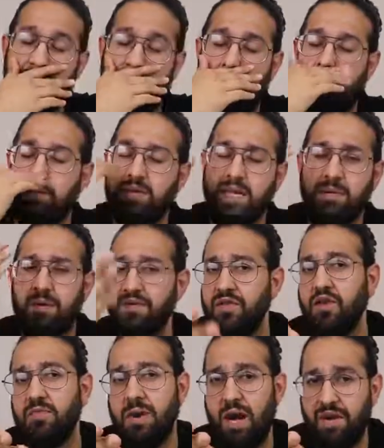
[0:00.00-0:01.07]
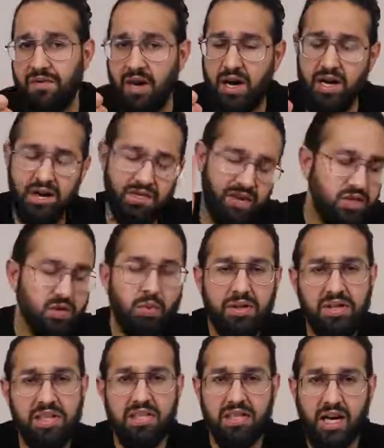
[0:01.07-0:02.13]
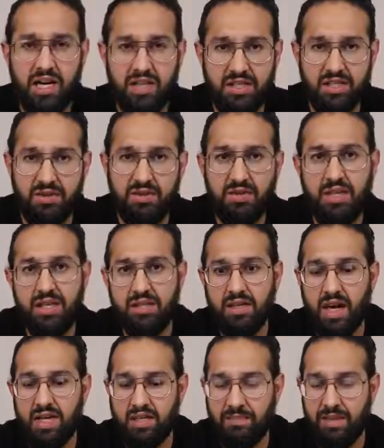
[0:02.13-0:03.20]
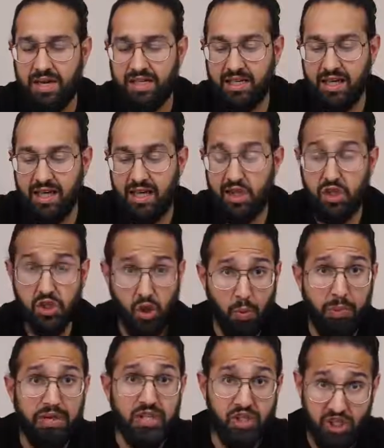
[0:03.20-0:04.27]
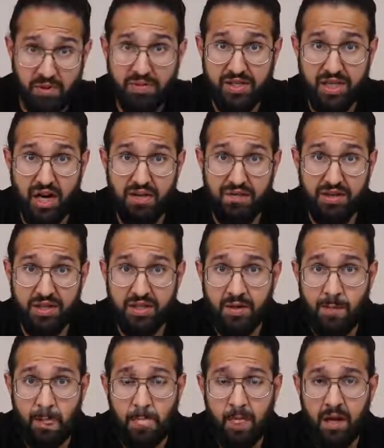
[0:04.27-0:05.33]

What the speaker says: Now, some of you might have heard of it. So what these guys do, these guys are basically a shop and ship service.